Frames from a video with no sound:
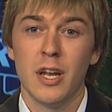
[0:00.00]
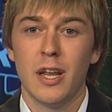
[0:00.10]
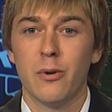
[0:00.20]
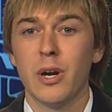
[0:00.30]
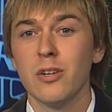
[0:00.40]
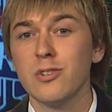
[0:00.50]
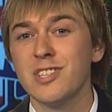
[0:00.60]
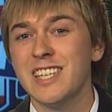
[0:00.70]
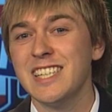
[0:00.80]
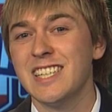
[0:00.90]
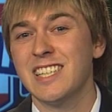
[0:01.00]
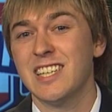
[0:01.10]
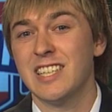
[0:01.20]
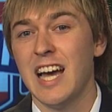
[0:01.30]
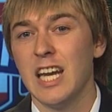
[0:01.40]
Now, the regular season is
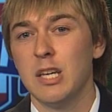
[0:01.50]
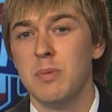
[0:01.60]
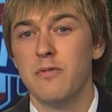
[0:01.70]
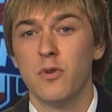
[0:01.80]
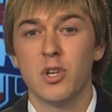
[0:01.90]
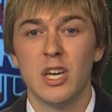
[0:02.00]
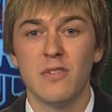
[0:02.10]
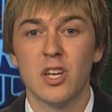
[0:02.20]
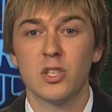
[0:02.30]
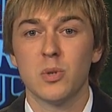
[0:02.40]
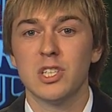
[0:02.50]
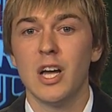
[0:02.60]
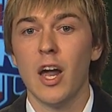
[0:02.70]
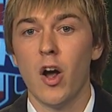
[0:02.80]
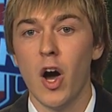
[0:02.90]
designed to be forgiving, so it's
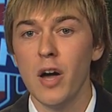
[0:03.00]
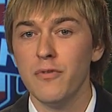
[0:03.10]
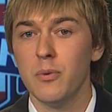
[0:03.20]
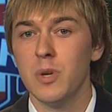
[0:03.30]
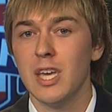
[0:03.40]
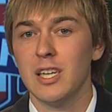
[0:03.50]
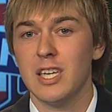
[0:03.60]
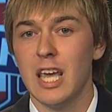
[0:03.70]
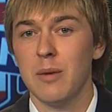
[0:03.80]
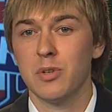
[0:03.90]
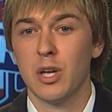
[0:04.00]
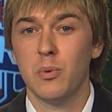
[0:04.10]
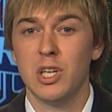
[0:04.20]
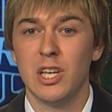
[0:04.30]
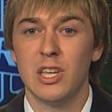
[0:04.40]
not often we get games like
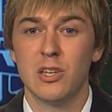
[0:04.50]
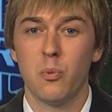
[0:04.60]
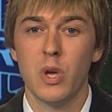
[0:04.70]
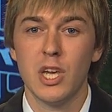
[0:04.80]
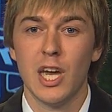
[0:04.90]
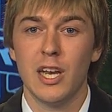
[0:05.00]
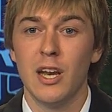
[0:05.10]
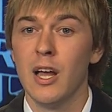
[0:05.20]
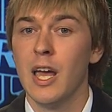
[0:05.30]
we did this weekend,